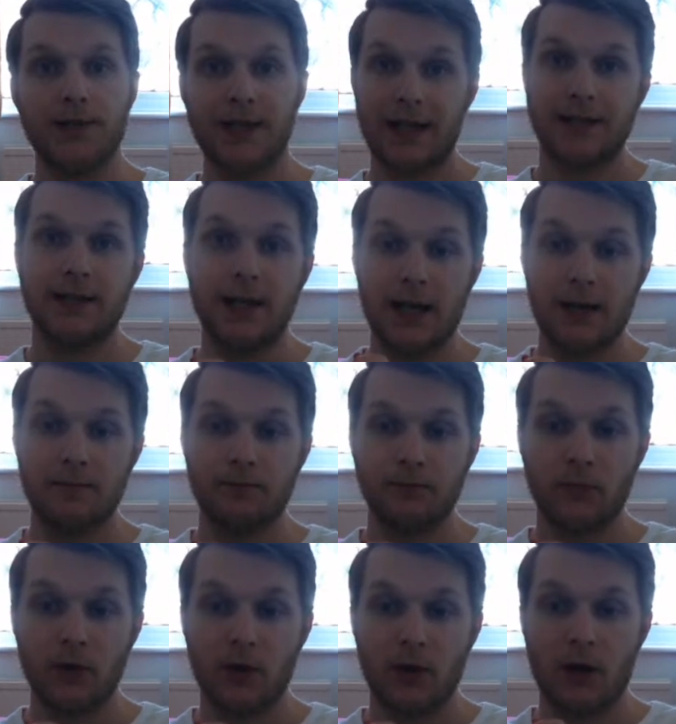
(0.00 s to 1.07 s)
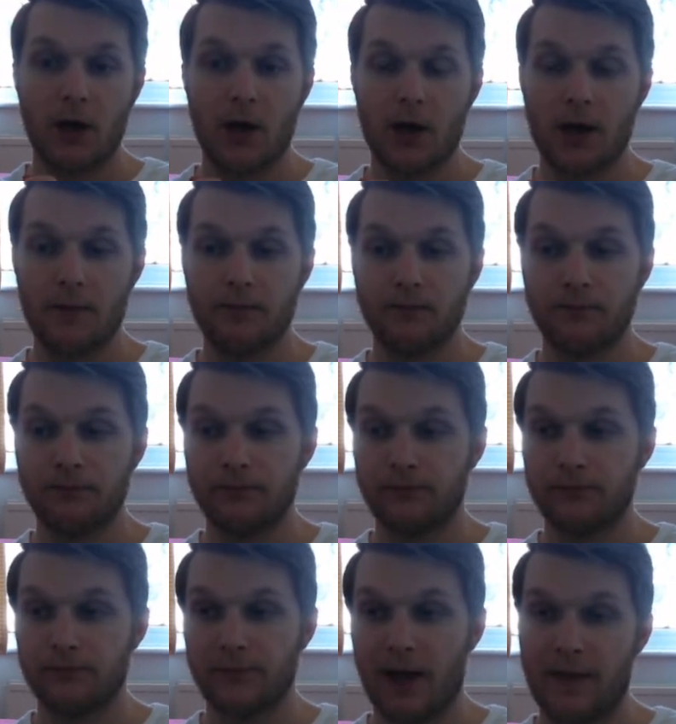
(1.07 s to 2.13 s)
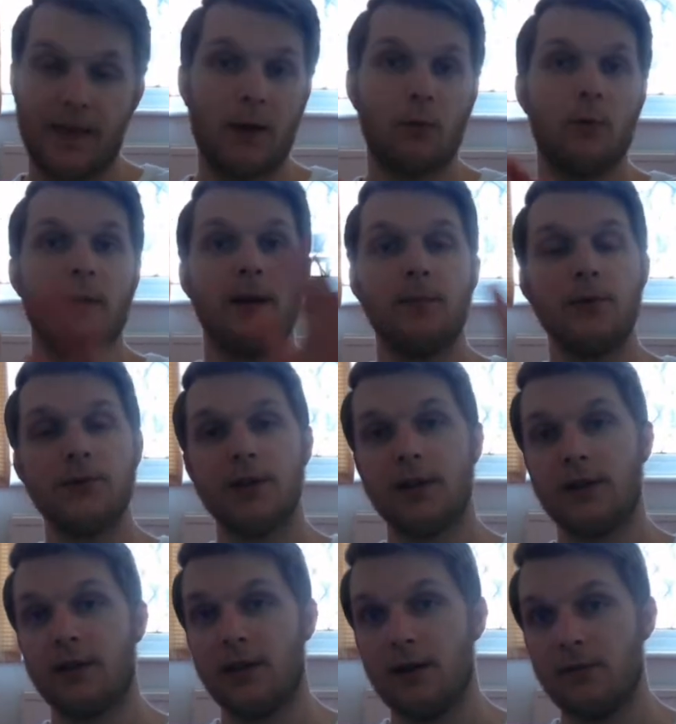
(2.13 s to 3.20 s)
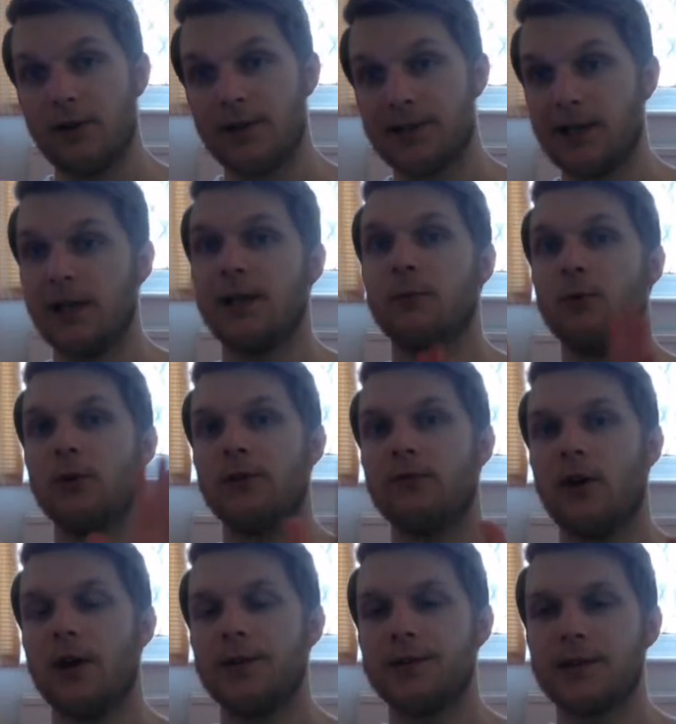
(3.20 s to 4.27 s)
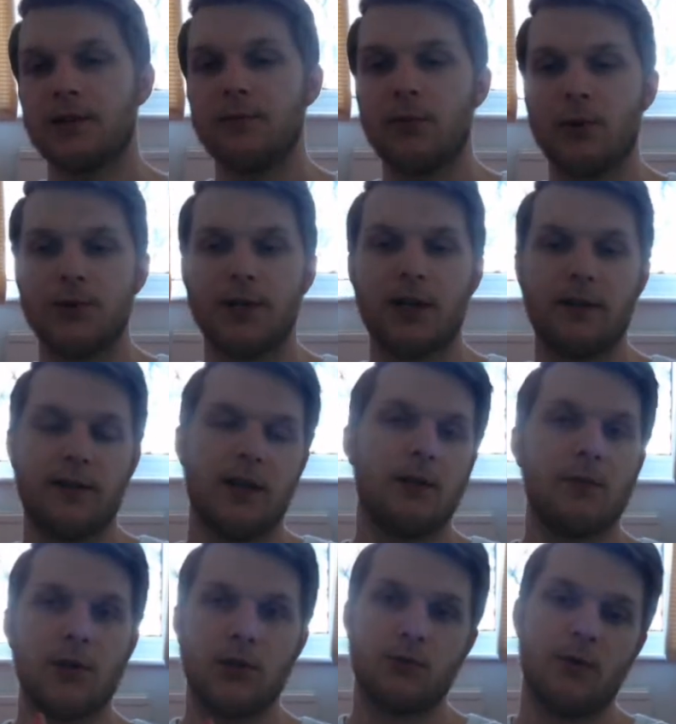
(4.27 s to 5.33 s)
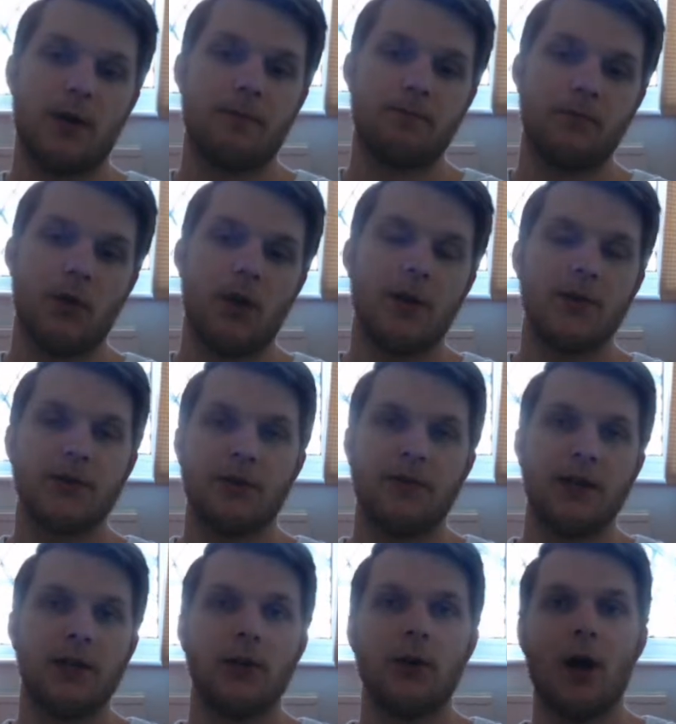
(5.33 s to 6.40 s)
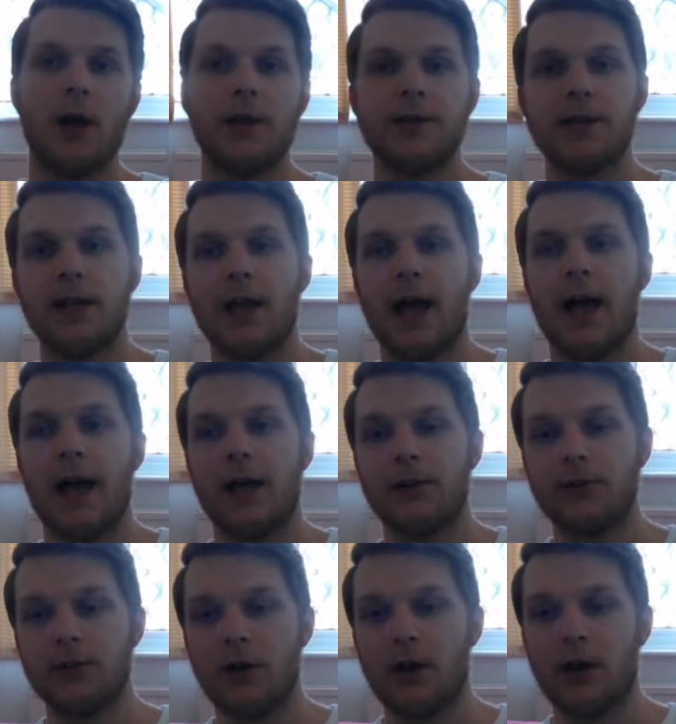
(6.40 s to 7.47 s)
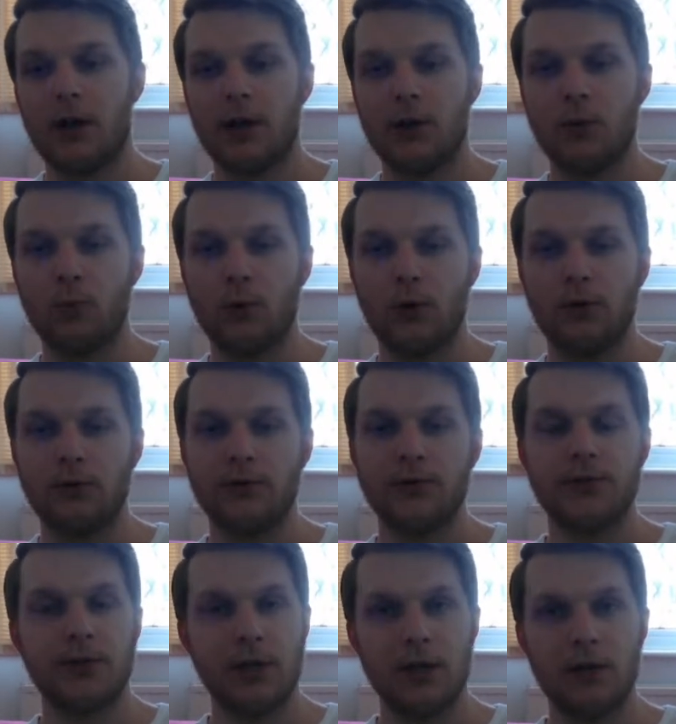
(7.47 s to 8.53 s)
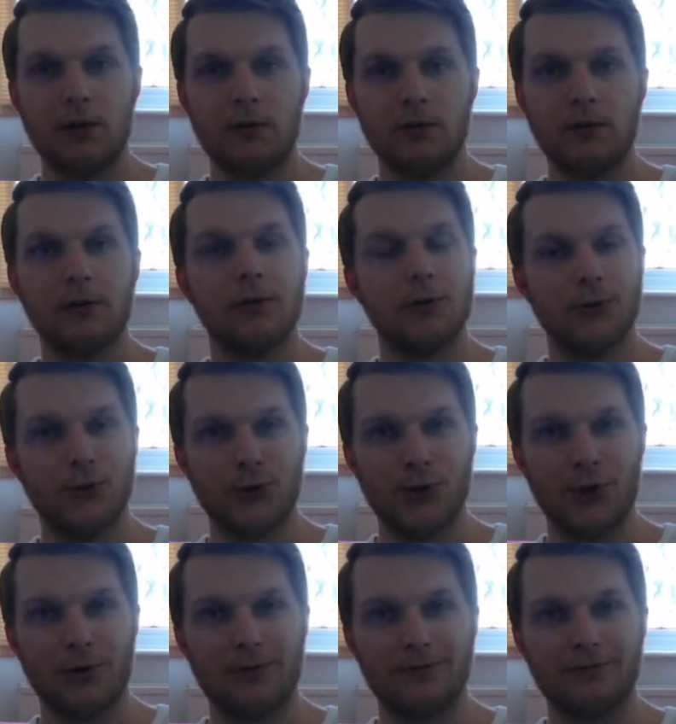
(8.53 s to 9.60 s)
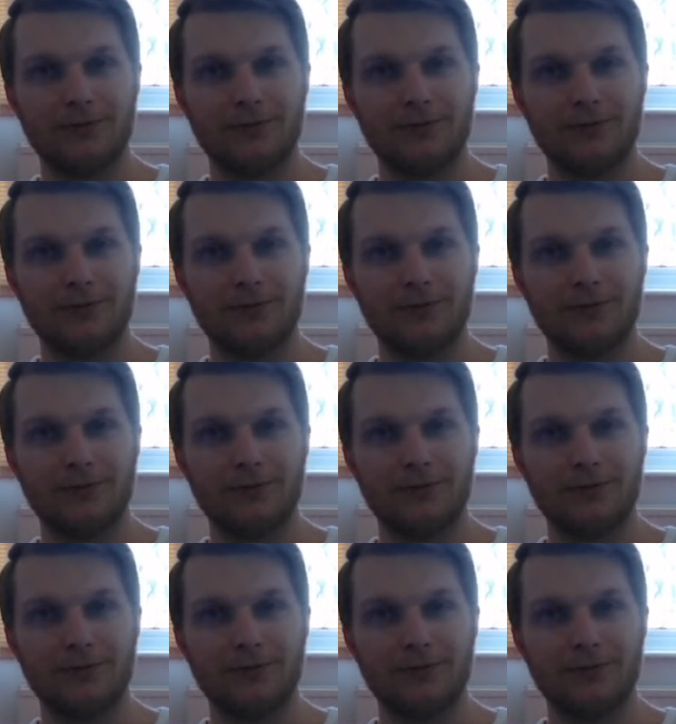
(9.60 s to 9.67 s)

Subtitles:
Saturday. And that will be a music theory, slightly more advanced music theory stream. So thank you guys, and I will see you soon.